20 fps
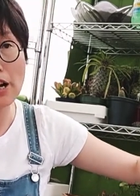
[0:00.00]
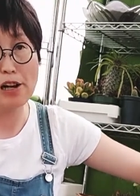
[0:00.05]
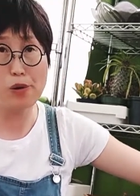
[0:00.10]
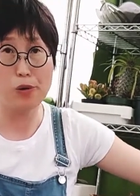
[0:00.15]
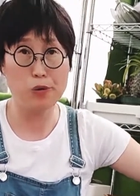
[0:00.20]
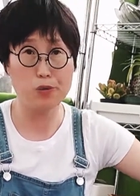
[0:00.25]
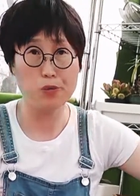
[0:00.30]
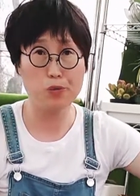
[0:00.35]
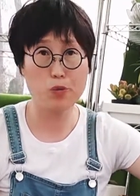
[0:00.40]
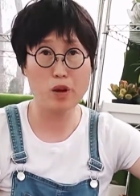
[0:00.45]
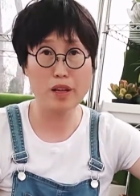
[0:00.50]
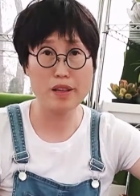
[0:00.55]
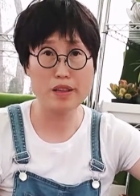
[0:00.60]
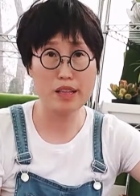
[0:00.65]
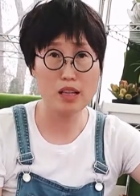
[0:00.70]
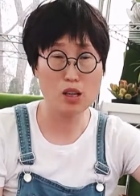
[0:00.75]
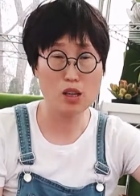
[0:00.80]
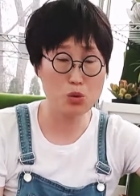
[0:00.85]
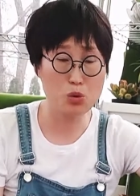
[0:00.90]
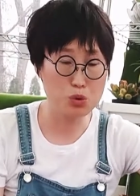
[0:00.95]
When they
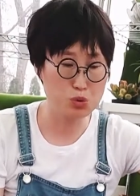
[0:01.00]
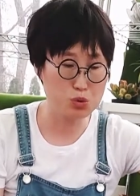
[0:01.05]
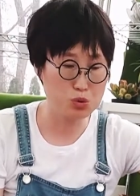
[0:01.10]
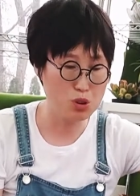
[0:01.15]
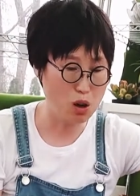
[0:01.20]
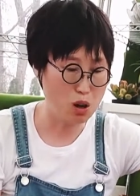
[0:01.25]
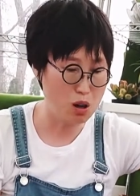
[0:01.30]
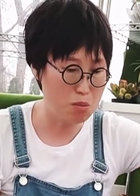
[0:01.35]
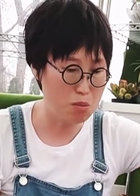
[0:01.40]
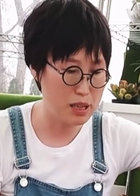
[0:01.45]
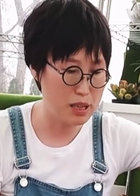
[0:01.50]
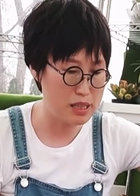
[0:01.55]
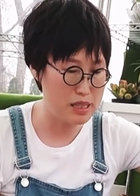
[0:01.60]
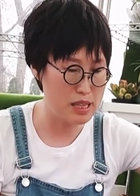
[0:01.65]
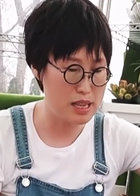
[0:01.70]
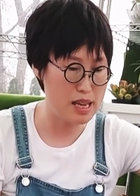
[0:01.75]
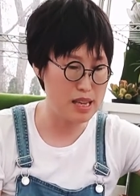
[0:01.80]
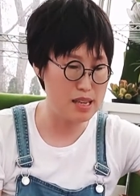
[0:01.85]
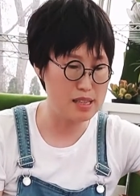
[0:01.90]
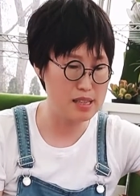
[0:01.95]
go to dormant,
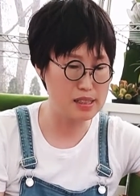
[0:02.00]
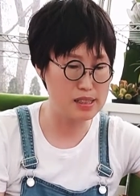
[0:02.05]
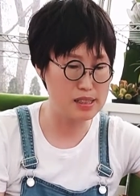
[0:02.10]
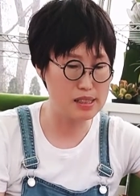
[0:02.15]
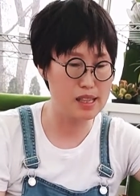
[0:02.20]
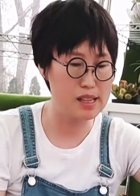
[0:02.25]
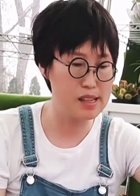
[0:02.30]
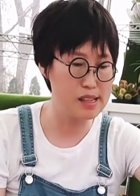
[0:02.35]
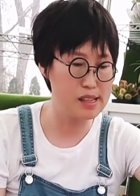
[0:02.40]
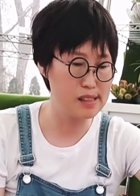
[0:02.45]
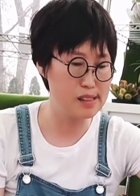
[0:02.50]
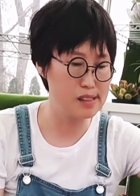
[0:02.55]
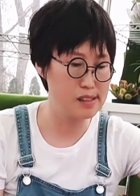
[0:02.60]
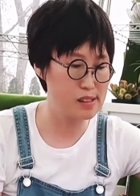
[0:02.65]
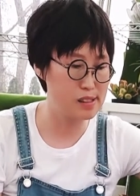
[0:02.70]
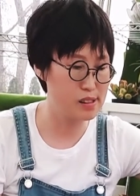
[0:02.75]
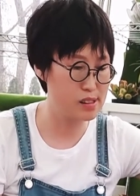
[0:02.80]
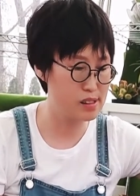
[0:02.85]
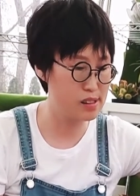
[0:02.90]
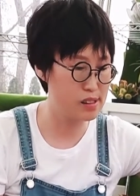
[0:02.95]
is
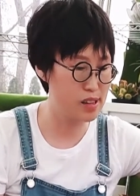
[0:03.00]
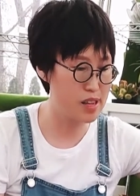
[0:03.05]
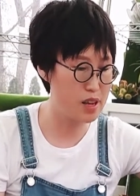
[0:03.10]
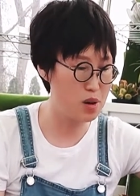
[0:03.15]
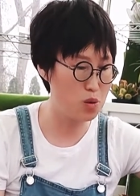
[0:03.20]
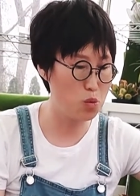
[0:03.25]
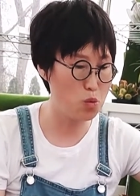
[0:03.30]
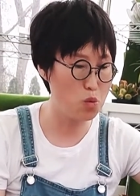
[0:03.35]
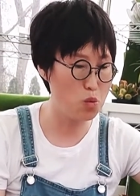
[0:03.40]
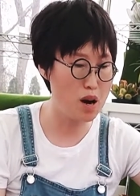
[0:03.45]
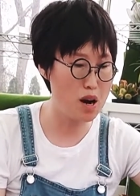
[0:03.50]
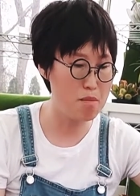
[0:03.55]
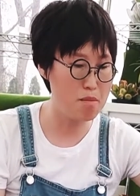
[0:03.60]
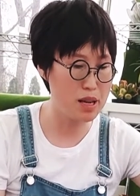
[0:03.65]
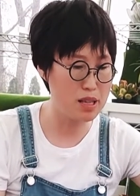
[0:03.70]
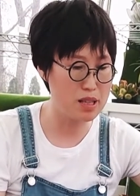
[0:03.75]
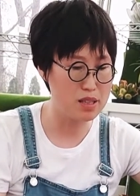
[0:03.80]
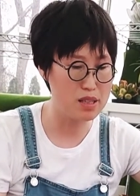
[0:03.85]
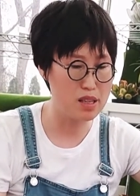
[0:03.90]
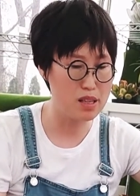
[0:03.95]
the
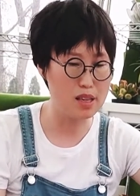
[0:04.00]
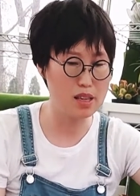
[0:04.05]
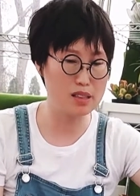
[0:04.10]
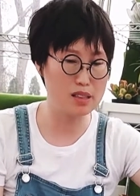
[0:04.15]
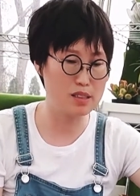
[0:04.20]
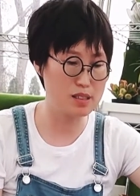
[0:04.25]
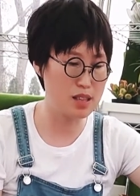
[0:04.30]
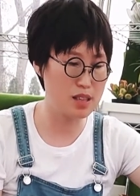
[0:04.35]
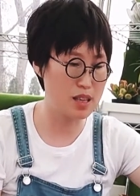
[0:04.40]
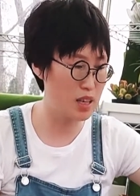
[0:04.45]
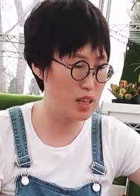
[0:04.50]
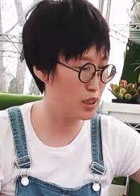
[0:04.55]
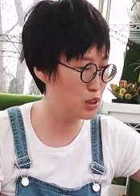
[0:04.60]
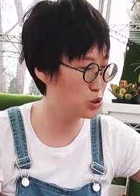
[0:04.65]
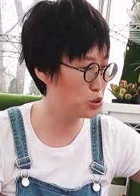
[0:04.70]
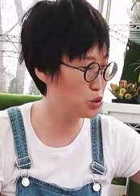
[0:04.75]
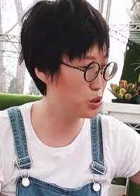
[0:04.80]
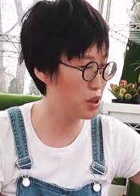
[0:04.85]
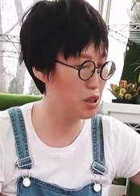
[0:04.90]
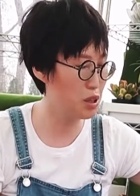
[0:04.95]
environment is
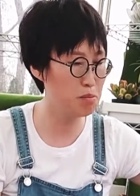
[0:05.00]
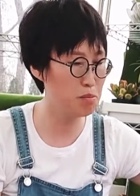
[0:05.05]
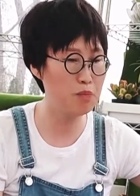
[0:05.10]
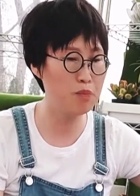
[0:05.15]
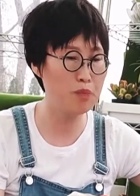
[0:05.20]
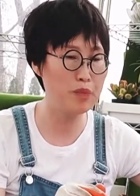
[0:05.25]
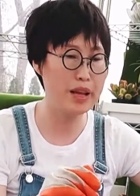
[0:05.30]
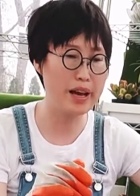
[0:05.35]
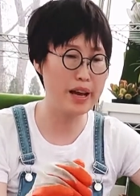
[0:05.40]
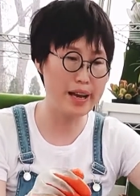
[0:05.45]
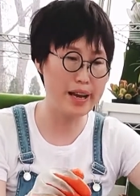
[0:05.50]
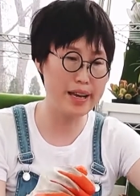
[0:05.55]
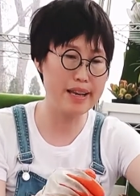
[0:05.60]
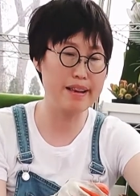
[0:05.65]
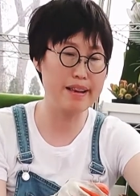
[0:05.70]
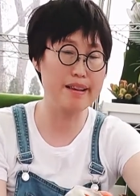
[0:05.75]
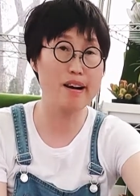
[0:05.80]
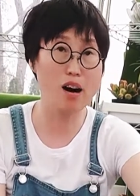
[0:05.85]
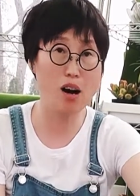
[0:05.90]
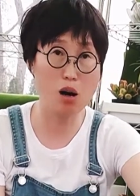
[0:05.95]
extreme A
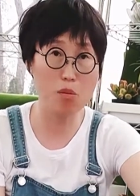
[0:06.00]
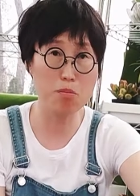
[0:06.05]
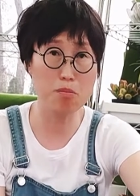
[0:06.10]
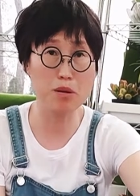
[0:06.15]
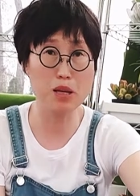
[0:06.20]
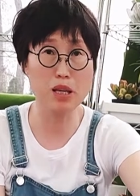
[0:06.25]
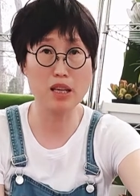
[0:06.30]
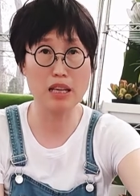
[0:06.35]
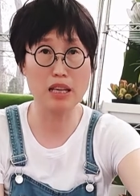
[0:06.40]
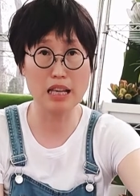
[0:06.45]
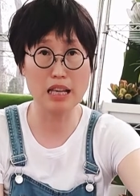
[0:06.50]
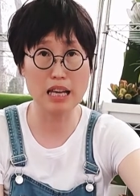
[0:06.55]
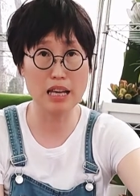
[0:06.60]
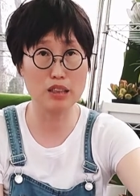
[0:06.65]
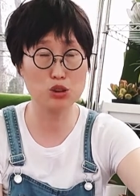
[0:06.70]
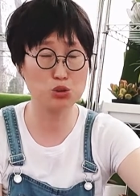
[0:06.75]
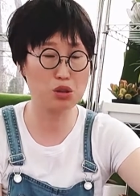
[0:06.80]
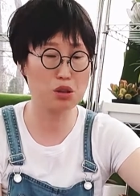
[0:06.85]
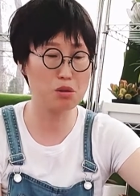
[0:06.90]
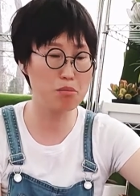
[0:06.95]
or B,
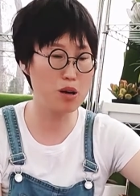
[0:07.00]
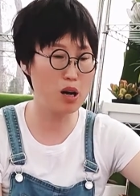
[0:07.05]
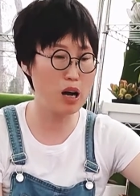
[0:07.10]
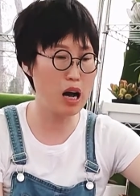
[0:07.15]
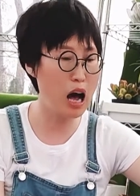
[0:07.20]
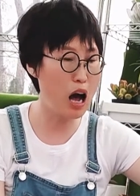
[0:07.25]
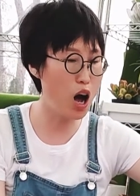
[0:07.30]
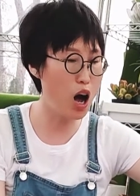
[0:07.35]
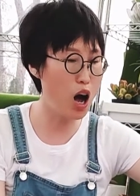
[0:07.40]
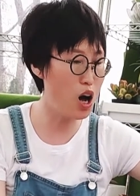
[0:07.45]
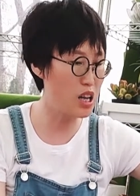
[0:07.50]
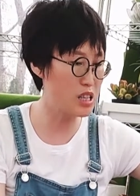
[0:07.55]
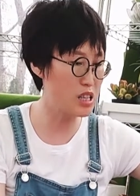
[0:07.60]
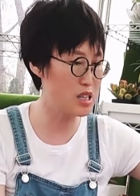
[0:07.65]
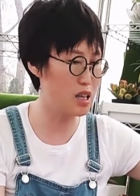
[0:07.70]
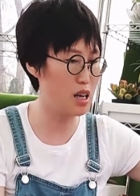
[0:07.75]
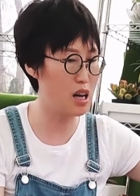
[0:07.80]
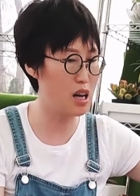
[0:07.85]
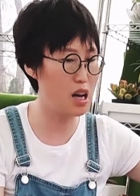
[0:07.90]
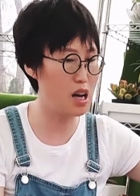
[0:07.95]
extreme hot
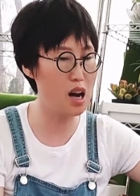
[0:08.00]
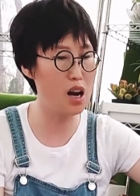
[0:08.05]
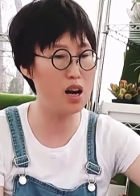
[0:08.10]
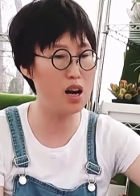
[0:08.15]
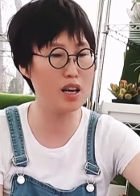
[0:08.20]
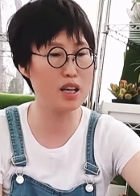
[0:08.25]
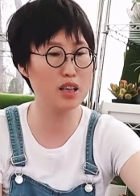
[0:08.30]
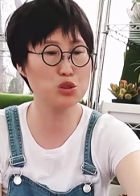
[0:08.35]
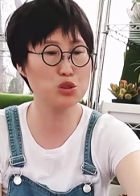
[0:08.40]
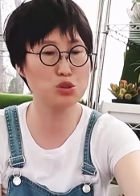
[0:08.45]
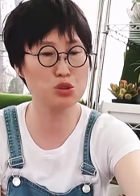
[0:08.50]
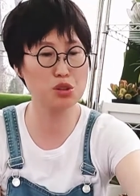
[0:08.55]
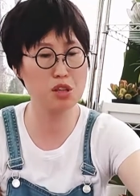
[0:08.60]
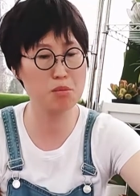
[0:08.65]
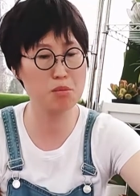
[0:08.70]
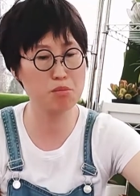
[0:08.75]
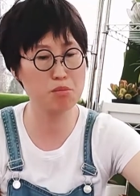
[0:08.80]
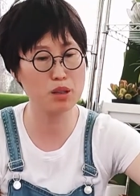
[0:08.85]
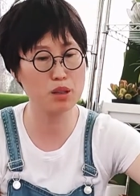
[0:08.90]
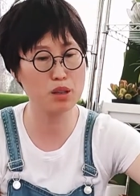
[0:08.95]
or extreme
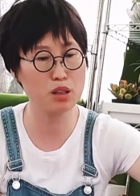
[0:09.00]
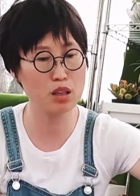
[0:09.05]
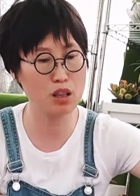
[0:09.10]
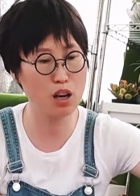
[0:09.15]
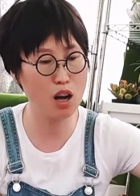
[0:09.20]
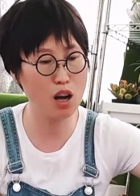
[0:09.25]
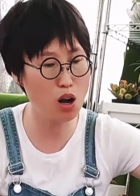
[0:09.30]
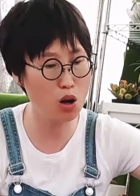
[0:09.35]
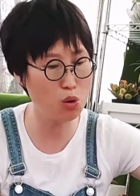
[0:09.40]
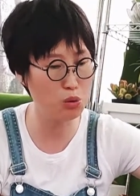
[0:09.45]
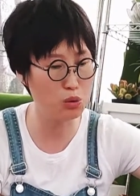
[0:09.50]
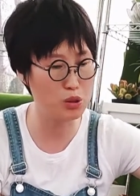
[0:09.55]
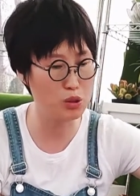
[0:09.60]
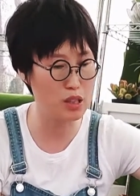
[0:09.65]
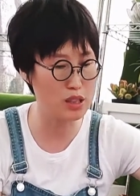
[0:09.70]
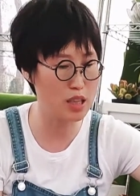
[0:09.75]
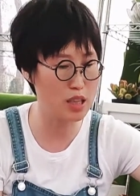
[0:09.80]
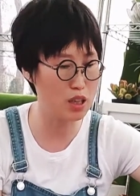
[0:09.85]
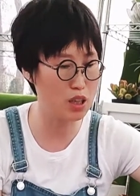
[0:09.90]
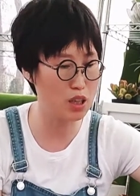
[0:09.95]
cold.
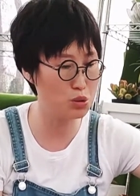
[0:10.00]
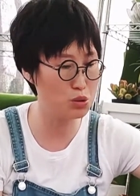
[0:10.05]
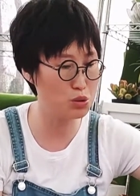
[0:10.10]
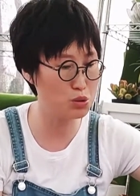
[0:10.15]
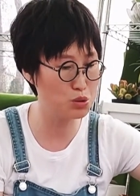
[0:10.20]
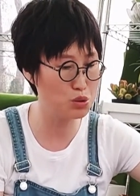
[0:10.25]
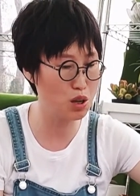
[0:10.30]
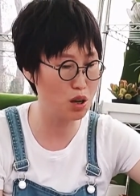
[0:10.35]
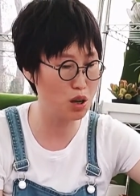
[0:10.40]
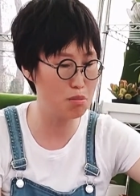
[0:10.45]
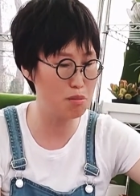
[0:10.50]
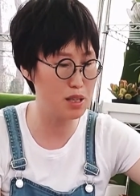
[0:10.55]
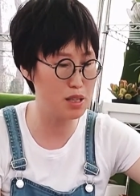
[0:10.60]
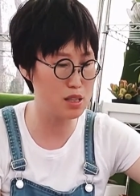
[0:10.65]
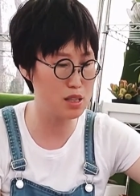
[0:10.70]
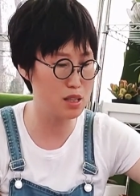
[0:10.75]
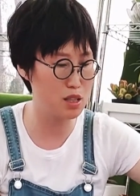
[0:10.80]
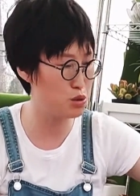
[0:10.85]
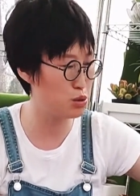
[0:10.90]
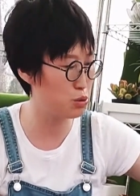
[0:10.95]
They go to dormant
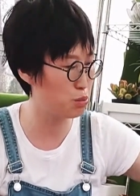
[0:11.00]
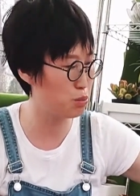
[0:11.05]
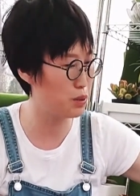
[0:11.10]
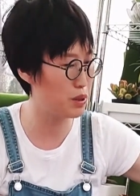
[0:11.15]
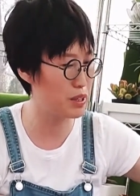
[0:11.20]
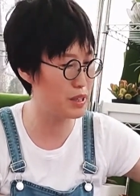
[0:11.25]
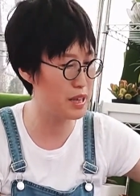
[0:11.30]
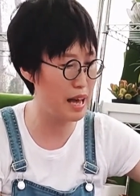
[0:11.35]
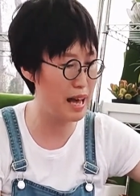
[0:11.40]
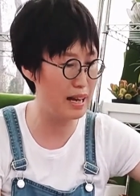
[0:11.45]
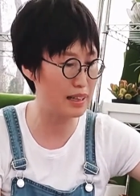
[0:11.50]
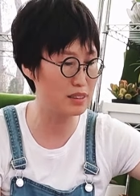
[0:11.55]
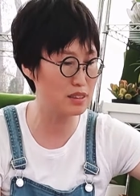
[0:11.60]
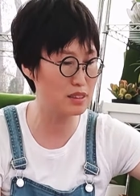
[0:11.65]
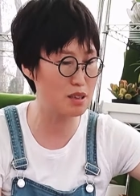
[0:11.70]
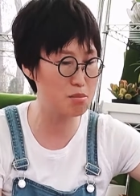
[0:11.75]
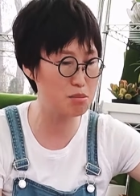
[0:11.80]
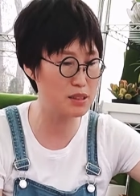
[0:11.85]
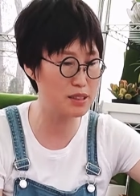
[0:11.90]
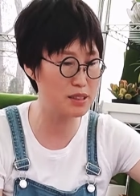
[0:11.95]
to protect
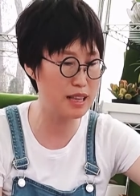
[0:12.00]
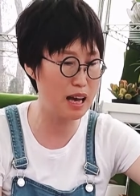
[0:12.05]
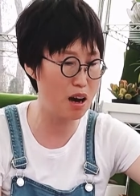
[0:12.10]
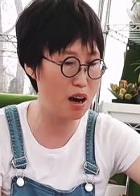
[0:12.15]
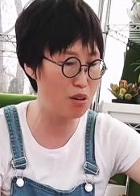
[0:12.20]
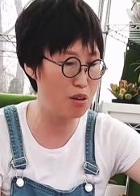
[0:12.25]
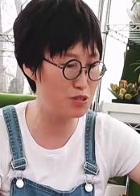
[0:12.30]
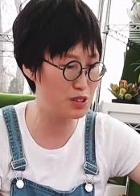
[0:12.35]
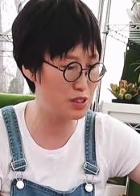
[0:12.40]
themselves.